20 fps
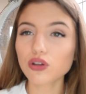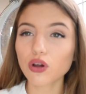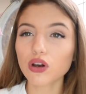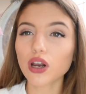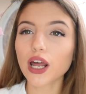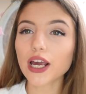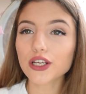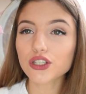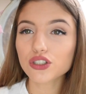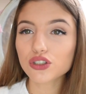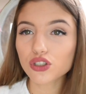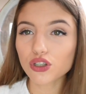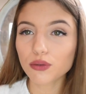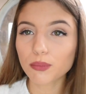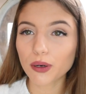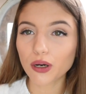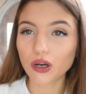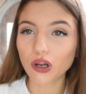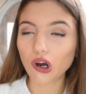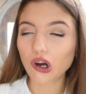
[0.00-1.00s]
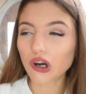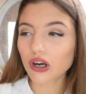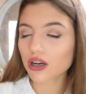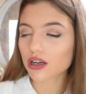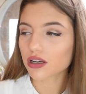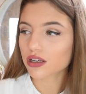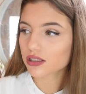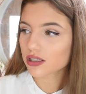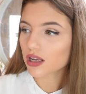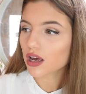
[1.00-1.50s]
not like super long,
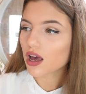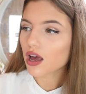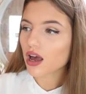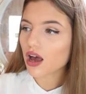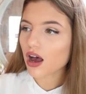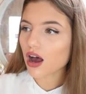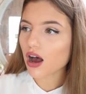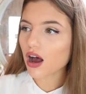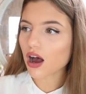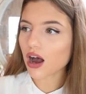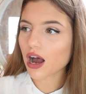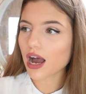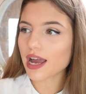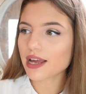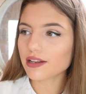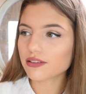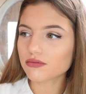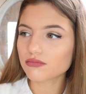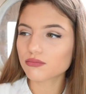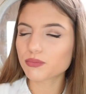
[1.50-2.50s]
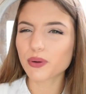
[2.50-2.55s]
because I